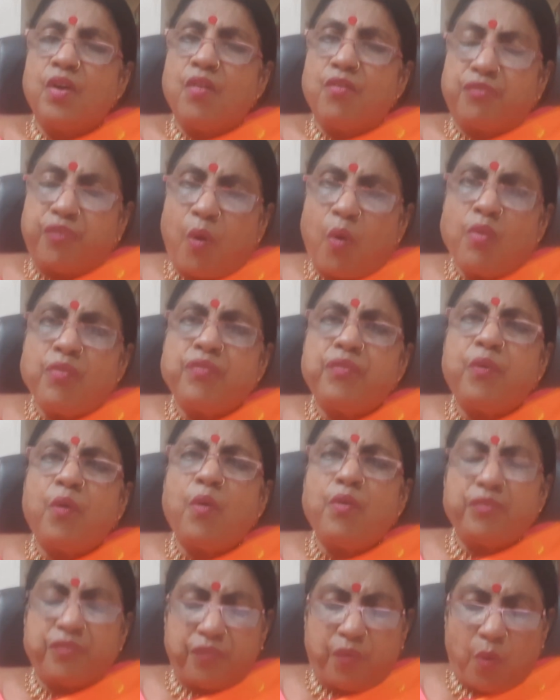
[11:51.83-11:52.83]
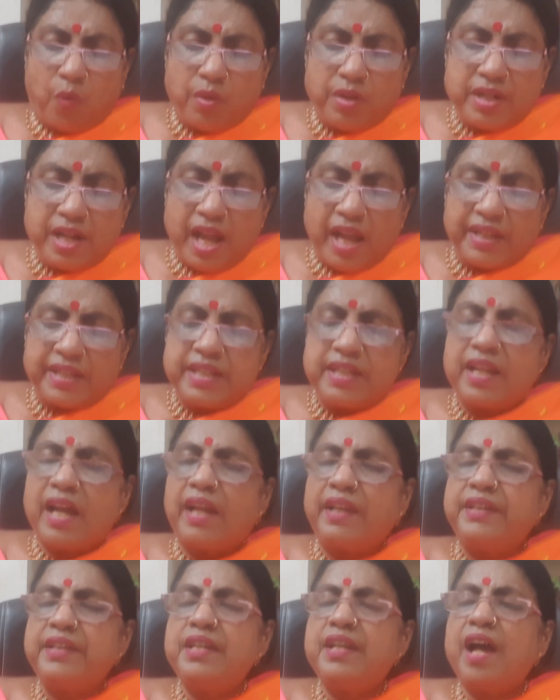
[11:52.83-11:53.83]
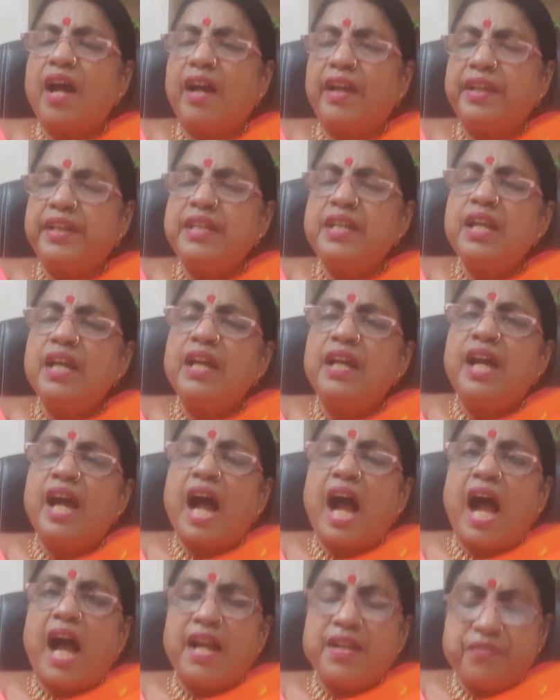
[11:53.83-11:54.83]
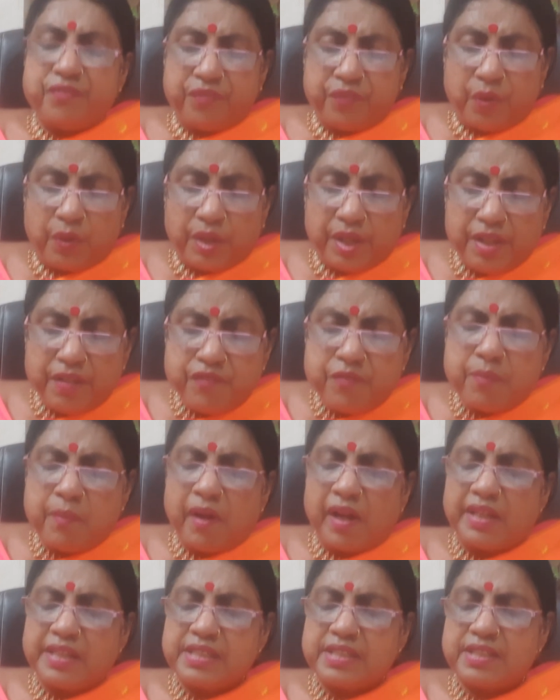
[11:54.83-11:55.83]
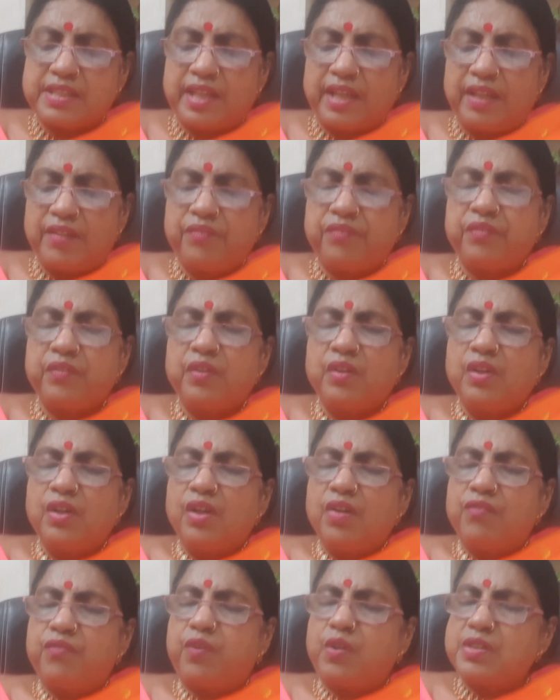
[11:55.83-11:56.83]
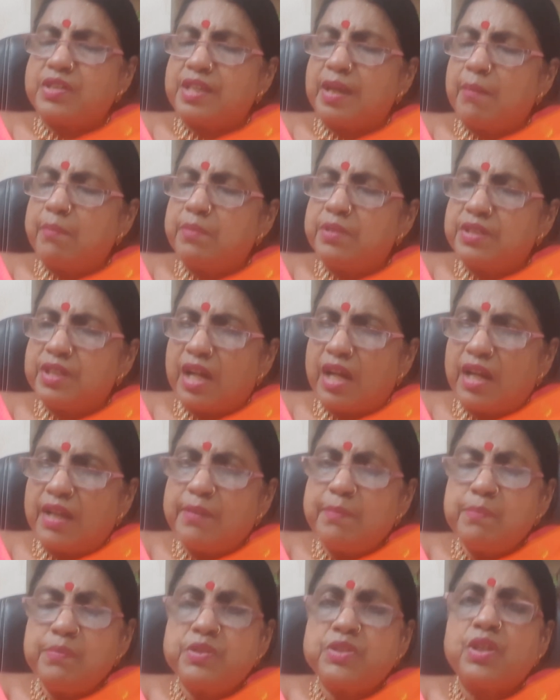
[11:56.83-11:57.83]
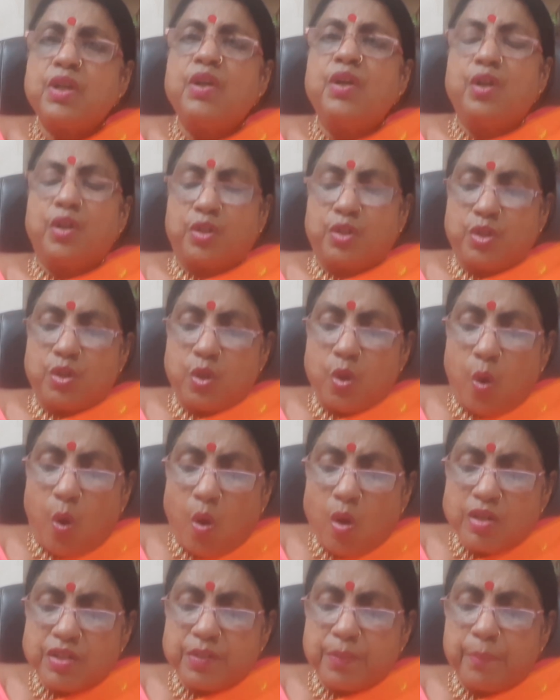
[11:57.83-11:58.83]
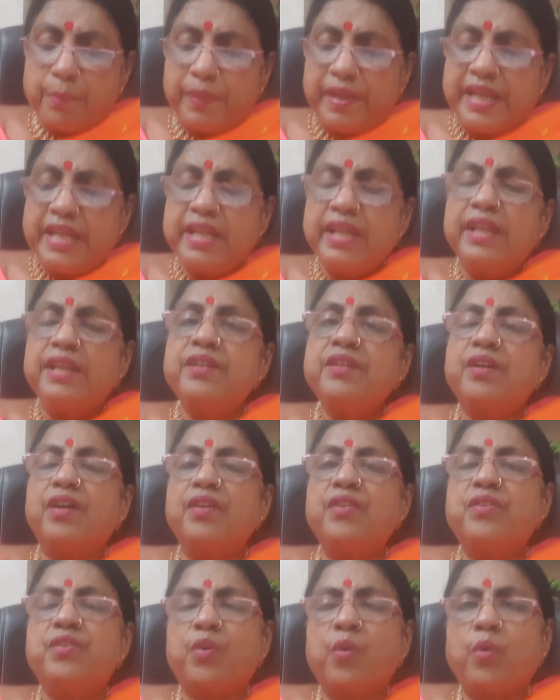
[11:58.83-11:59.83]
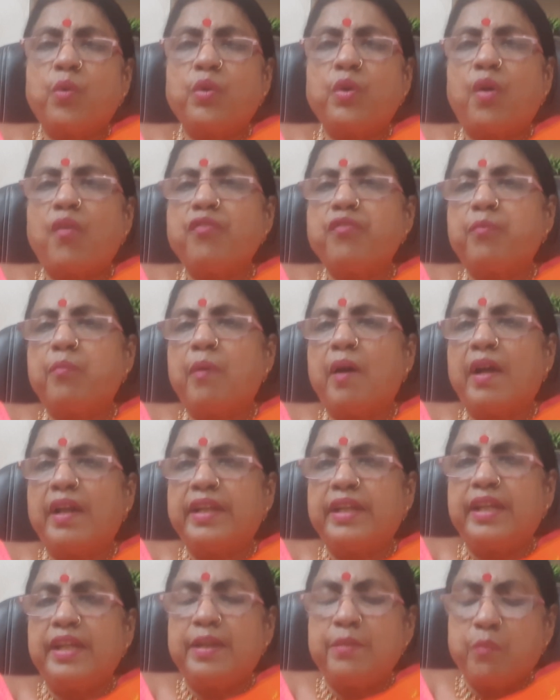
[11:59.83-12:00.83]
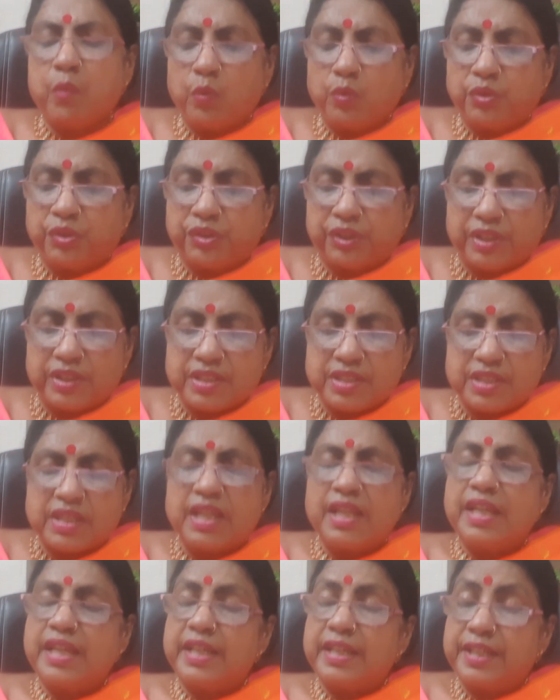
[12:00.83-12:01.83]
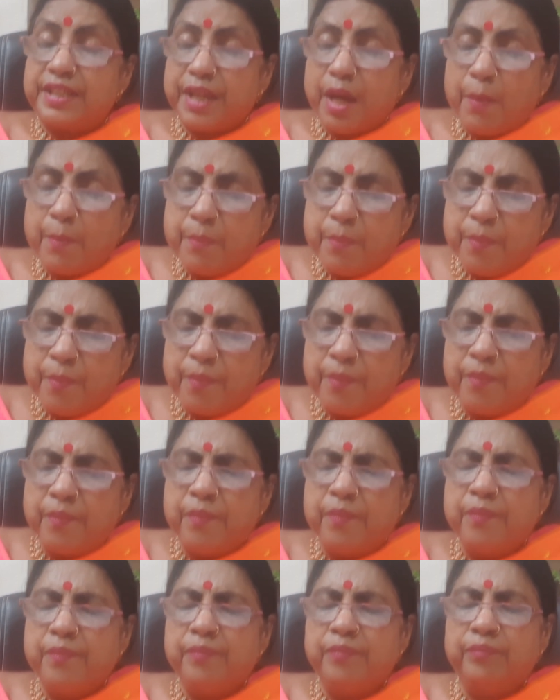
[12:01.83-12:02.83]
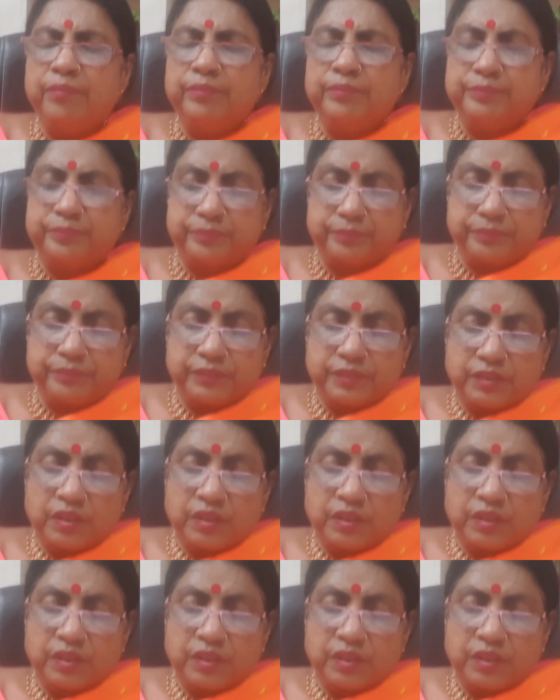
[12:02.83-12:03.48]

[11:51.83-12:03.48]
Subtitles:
444999. I forgive myself for sometimes not being in control of my emotions. Yum.